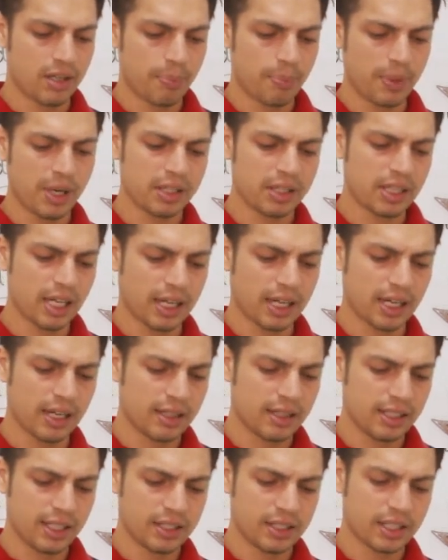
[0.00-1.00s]
Repeat
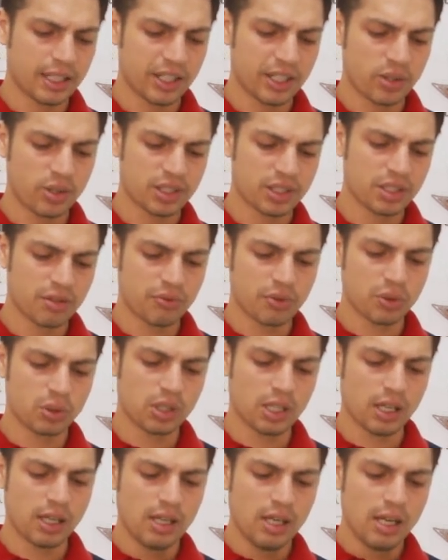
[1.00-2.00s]
these calculations for
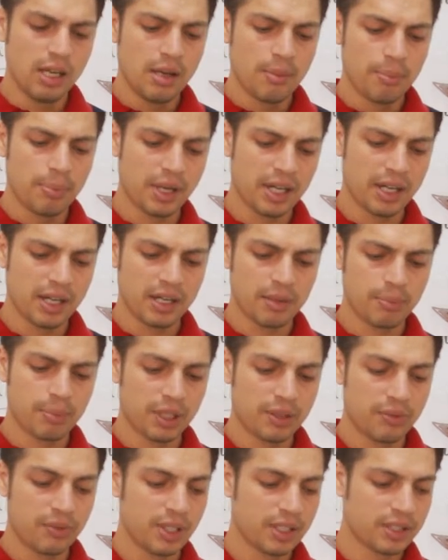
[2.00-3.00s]
the period
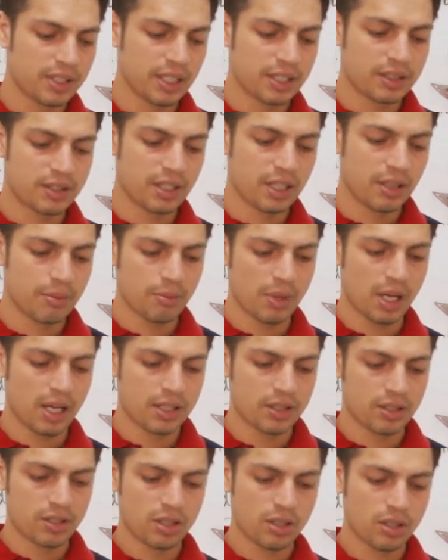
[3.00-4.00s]
between 16
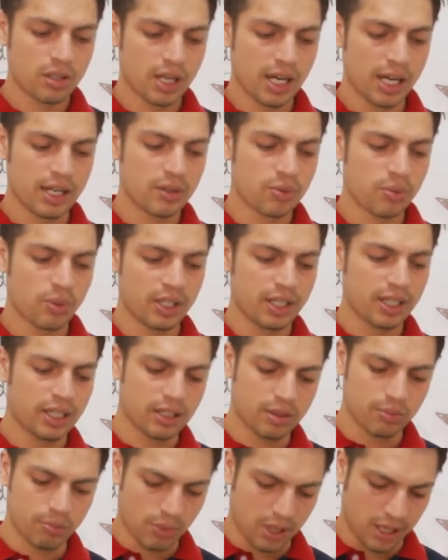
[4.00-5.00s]
March and
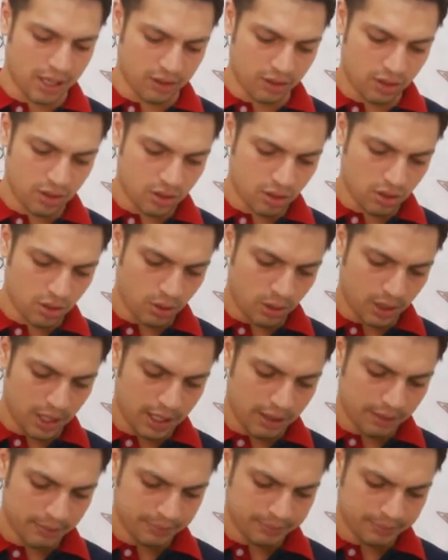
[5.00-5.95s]
20th March, okay.